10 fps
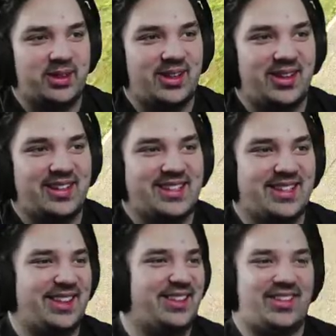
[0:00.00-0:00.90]
cars
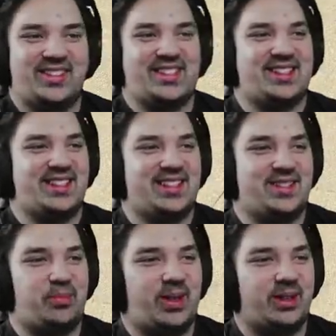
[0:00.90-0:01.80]
and they're all just in
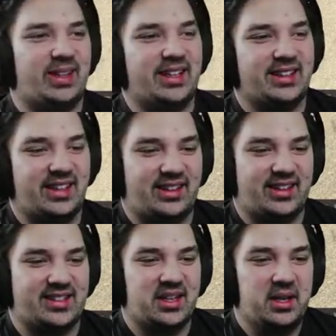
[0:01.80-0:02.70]
this big line. Like look
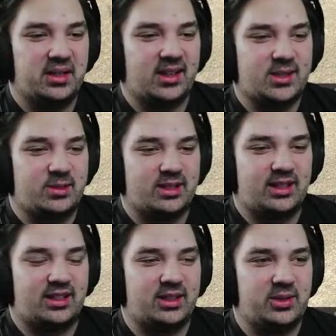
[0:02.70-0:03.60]
at this. Cosman's
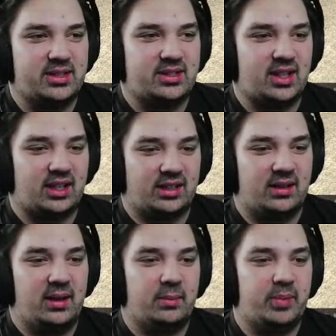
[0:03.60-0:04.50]
leading, Cozy's second,
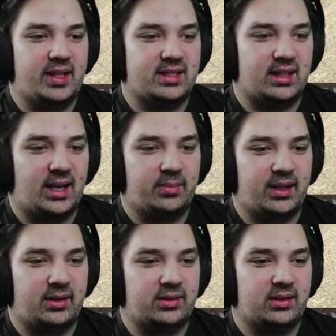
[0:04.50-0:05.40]
Ben's a lap
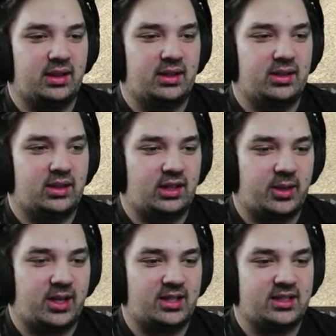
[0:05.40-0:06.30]
down,
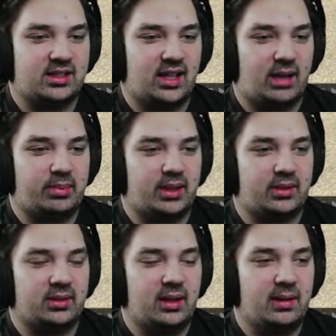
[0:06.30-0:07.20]
Kamikaze's a lap
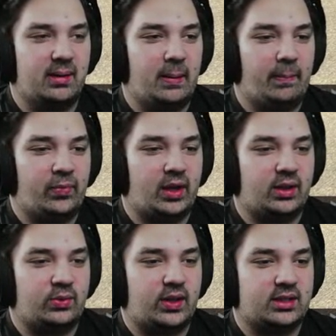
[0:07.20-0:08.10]
down,
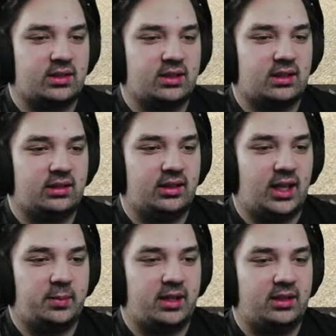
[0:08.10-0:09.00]
uh, Fiasco's on the lead
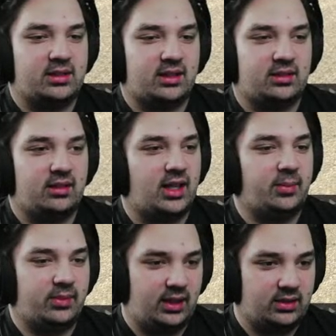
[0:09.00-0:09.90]
lap, Keen's on the lead
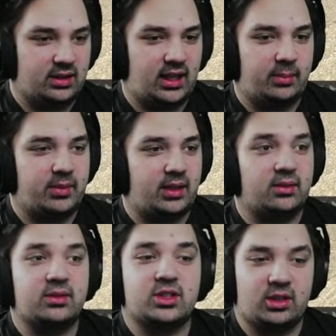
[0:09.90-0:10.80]
lap, Dale's a lap
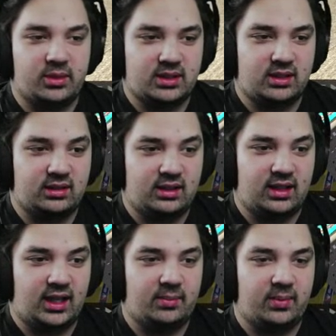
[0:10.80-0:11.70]
down, Joey's on the lead
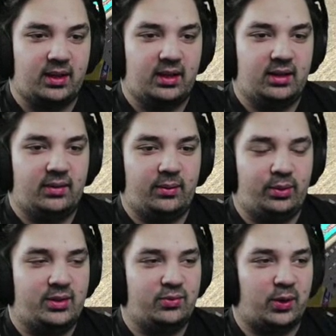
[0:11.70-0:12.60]
lap,
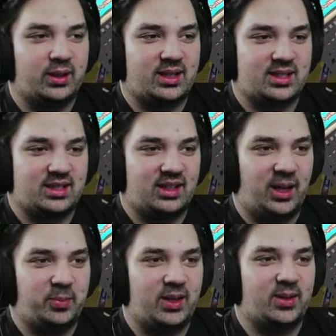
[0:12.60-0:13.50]
Marcus is a
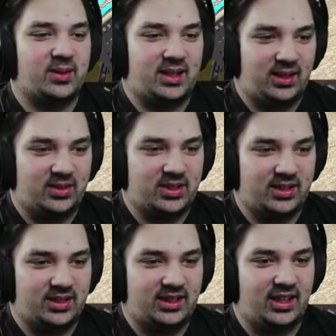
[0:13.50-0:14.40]
lap down, Gator's on
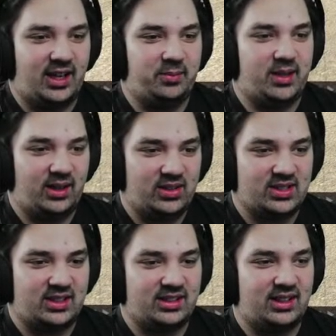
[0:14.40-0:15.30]
the lead lap, Gary's
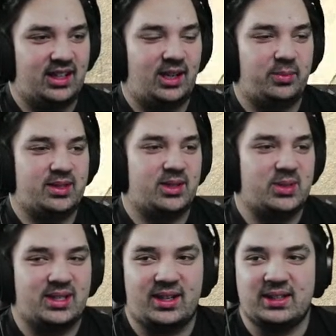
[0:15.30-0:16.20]
on the lead lap, and so
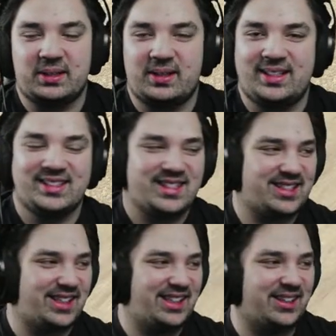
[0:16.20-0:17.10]
is Eric. And it's
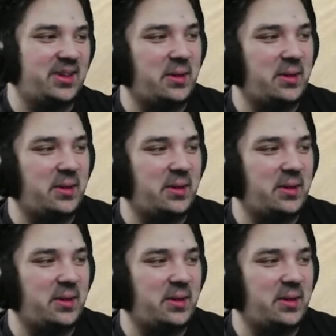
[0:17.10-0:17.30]
just like,